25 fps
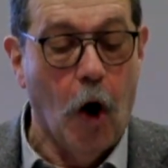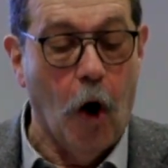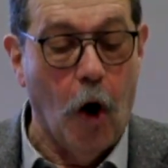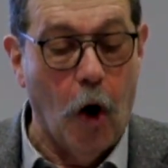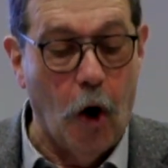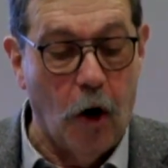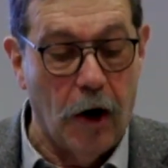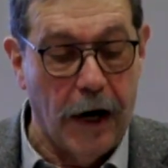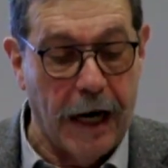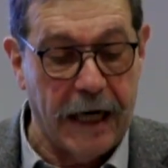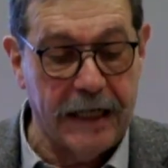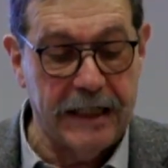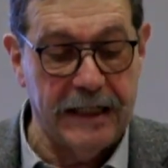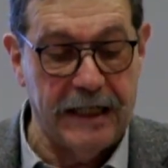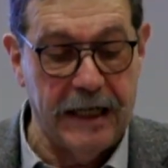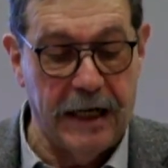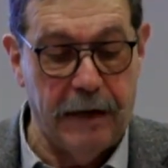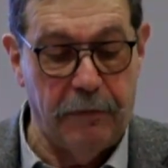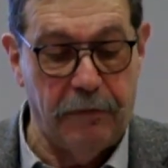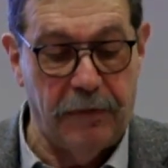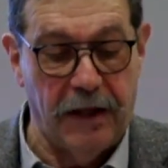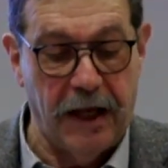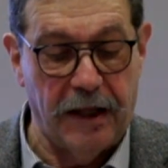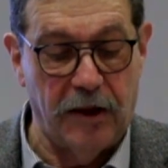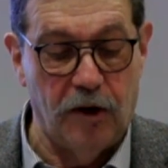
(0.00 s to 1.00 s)
or
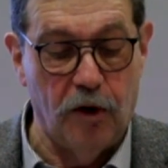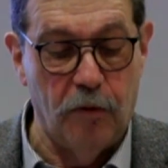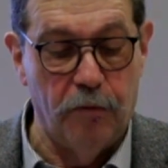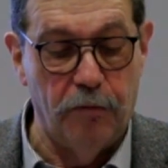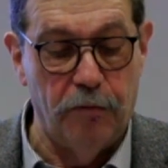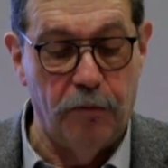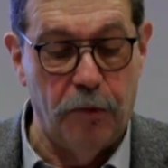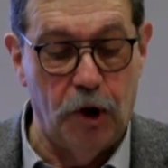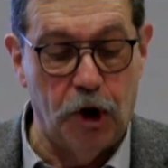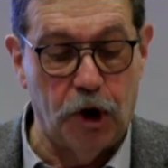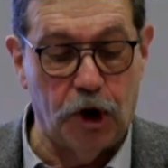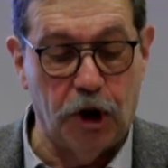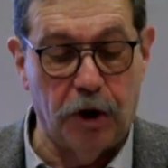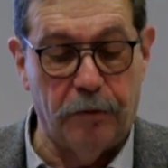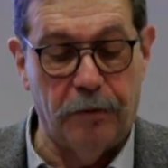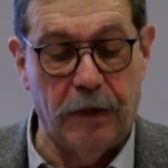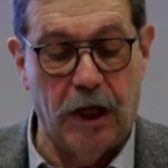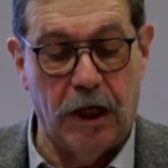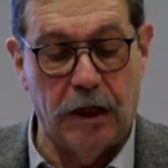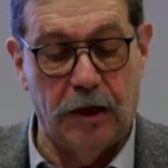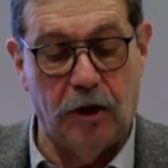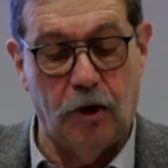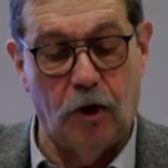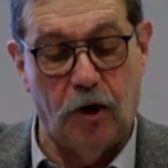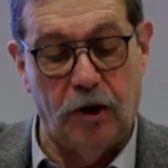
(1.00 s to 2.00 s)
accept that the
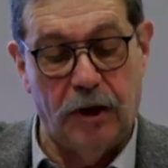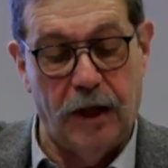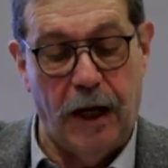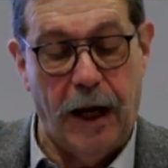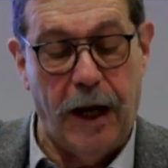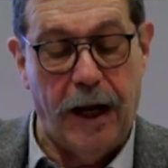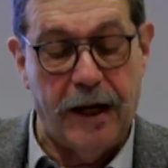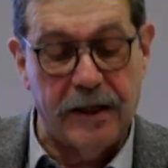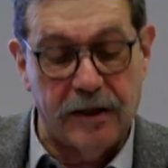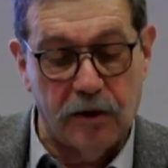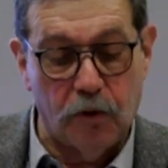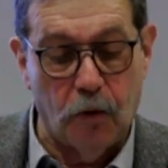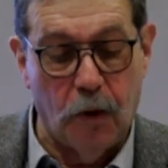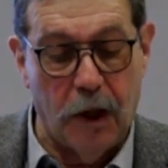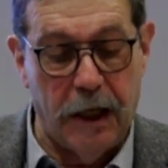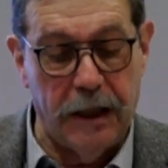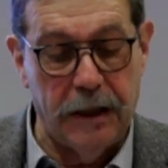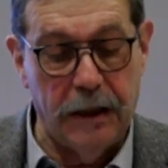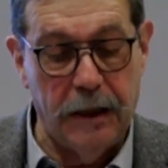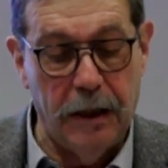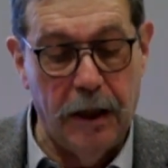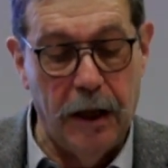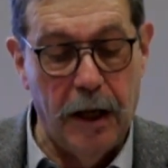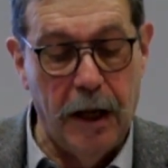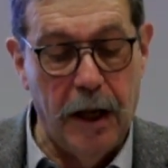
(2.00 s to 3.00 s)
measurement on
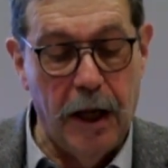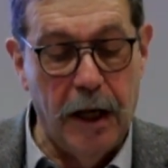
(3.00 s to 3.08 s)
S1